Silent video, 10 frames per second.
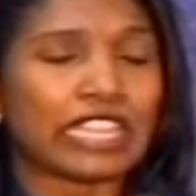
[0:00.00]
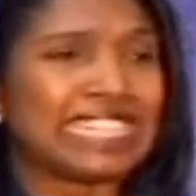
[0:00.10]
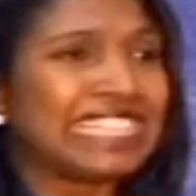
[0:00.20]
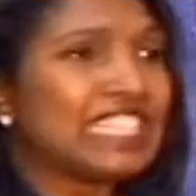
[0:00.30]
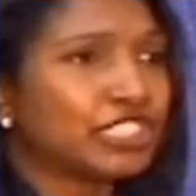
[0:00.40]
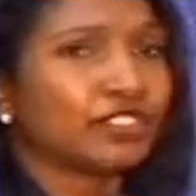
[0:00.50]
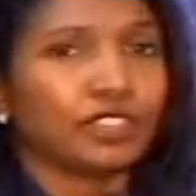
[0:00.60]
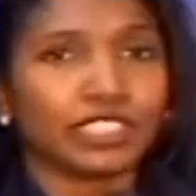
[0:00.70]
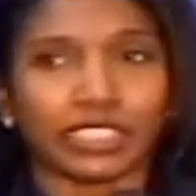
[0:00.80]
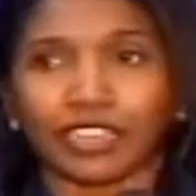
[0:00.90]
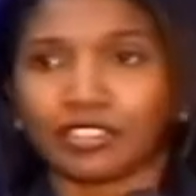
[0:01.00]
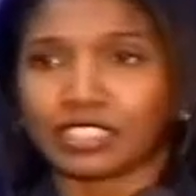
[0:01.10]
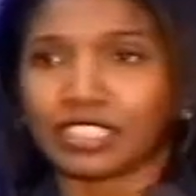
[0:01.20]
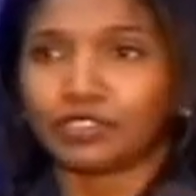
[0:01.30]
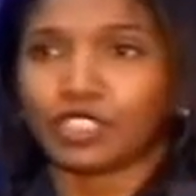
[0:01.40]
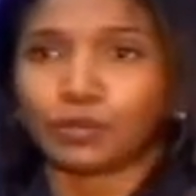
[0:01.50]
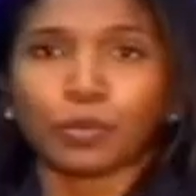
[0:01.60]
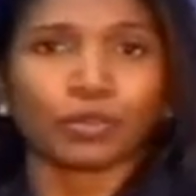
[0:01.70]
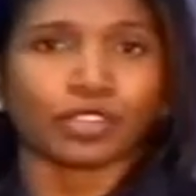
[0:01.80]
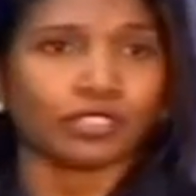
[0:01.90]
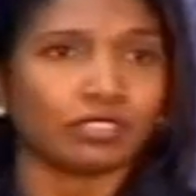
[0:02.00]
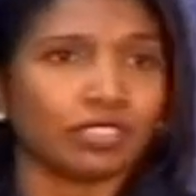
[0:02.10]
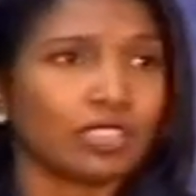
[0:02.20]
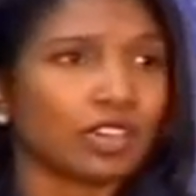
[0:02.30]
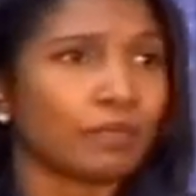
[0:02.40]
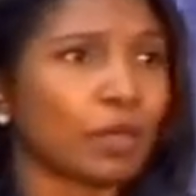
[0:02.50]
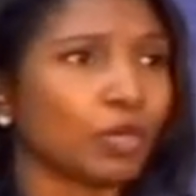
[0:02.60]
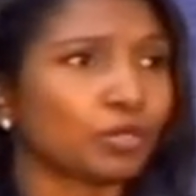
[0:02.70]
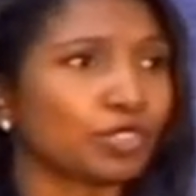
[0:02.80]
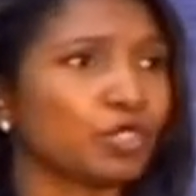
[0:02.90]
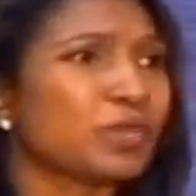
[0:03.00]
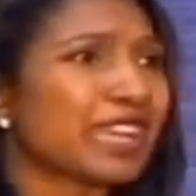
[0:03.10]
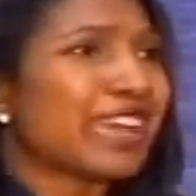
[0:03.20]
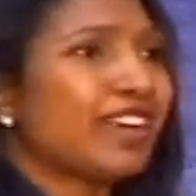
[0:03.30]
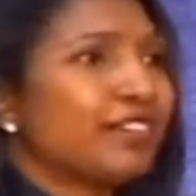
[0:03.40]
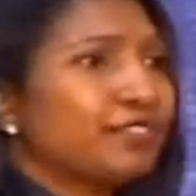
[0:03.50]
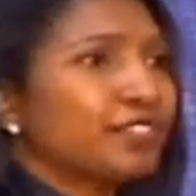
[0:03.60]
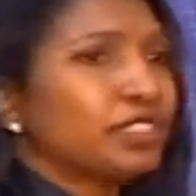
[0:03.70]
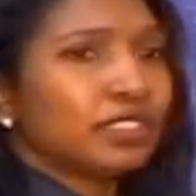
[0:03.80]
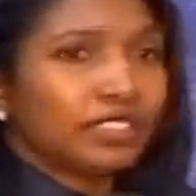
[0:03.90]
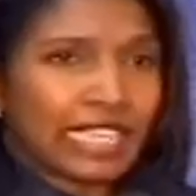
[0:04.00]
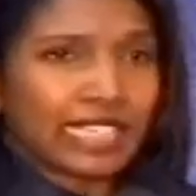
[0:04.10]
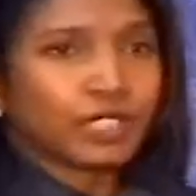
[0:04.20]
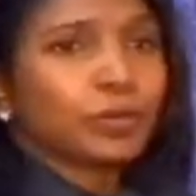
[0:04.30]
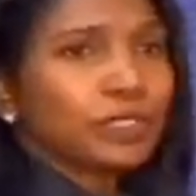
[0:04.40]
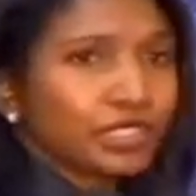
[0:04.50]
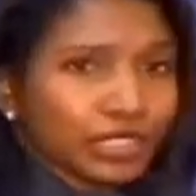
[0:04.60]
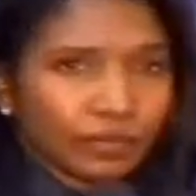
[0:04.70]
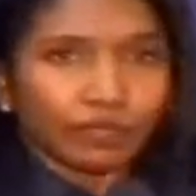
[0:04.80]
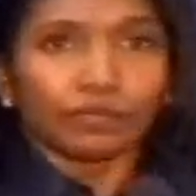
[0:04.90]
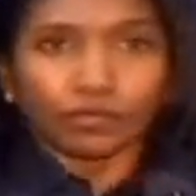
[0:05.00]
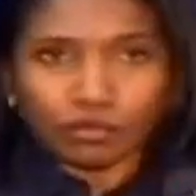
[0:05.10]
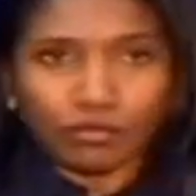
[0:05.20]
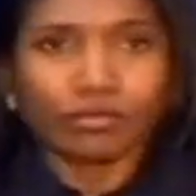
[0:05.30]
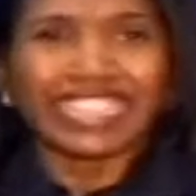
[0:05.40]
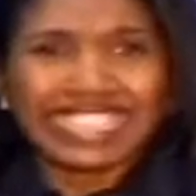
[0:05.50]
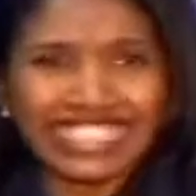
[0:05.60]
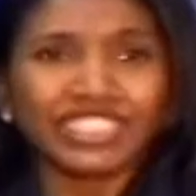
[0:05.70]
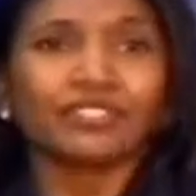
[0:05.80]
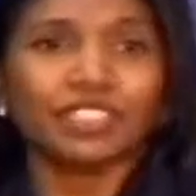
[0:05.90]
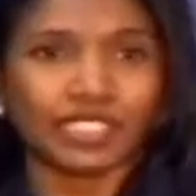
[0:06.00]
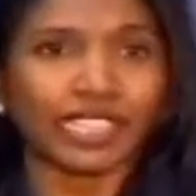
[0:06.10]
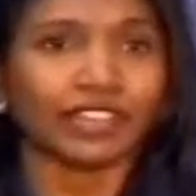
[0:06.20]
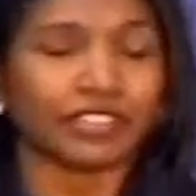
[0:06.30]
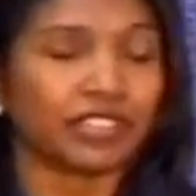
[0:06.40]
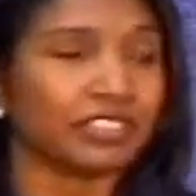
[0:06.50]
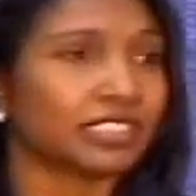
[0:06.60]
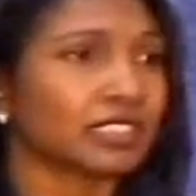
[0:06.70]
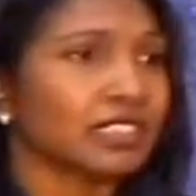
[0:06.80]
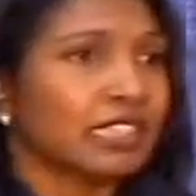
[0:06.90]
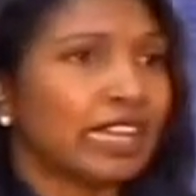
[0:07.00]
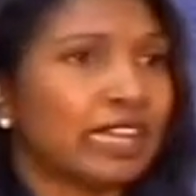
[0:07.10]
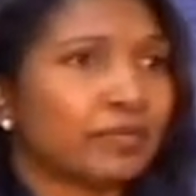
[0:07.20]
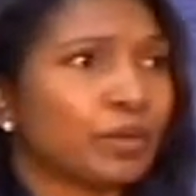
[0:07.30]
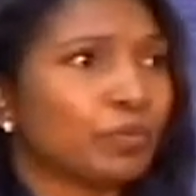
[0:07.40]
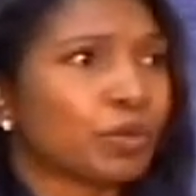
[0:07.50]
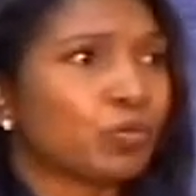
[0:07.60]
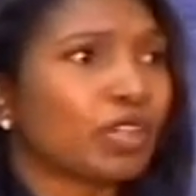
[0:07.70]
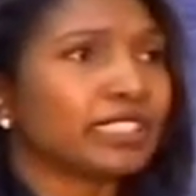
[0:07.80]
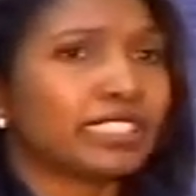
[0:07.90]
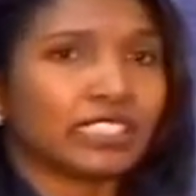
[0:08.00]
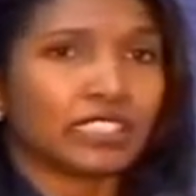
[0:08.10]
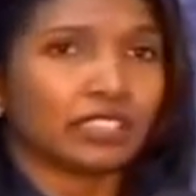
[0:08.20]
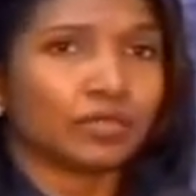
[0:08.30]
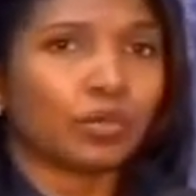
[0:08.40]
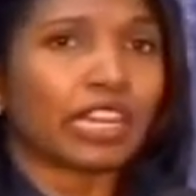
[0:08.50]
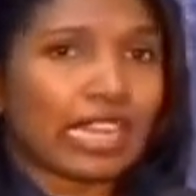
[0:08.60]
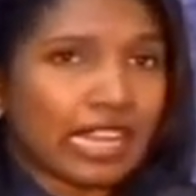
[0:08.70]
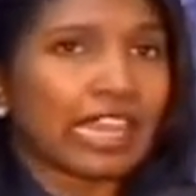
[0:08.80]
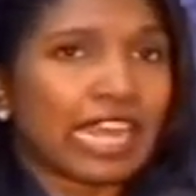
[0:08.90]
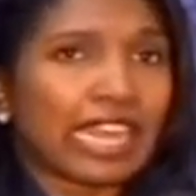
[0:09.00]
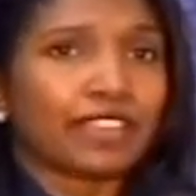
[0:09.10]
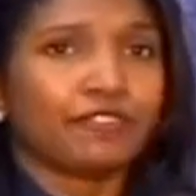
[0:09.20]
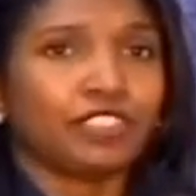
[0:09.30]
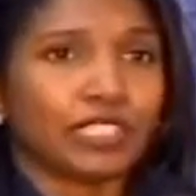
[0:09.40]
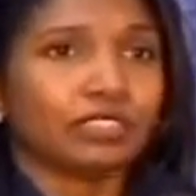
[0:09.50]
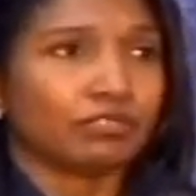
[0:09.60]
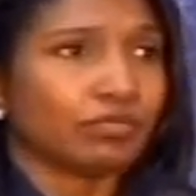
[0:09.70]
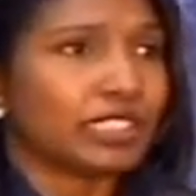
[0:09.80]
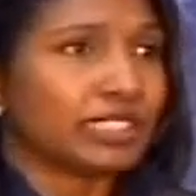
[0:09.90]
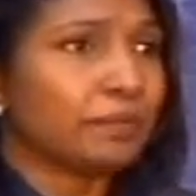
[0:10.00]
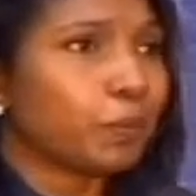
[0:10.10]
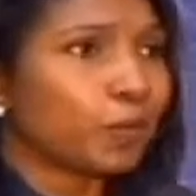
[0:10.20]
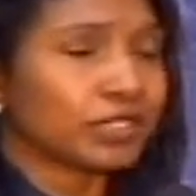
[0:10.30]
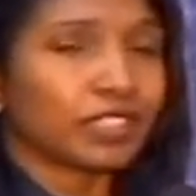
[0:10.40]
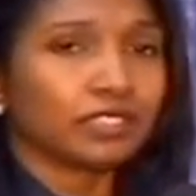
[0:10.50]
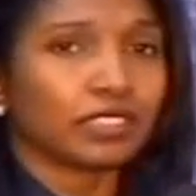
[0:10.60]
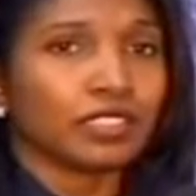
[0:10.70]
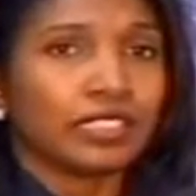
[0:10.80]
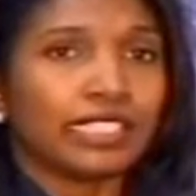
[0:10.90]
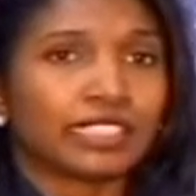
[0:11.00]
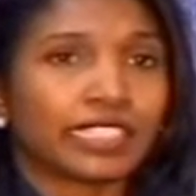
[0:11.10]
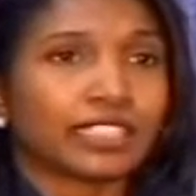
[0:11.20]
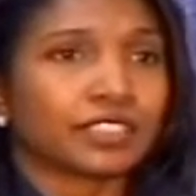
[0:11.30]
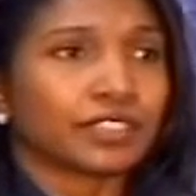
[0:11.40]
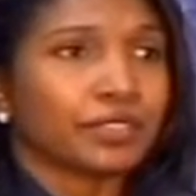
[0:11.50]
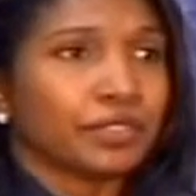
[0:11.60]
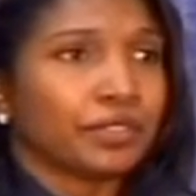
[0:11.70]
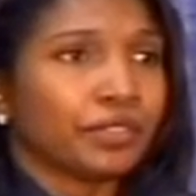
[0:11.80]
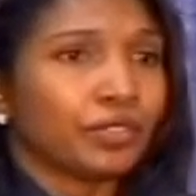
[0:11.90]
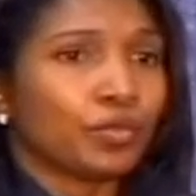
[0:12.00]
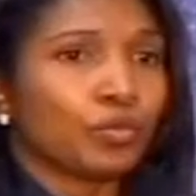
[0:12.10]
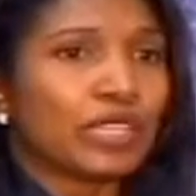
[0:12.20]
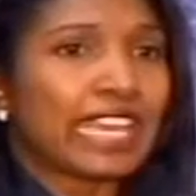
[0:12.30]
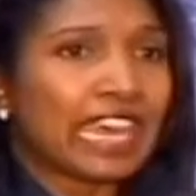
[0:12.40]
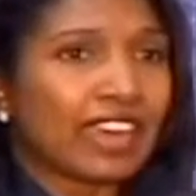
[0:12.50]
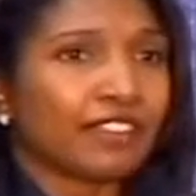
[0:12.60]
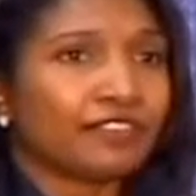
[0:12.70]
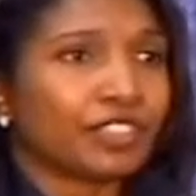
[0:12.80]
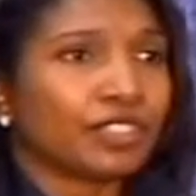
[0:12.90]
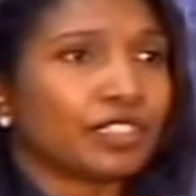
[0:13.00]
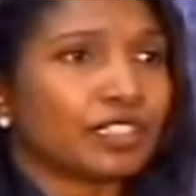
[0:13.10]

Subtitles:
in each of these areas that I've just spoken about, you would have the experts in each of these areas. But what I feel is important is that we have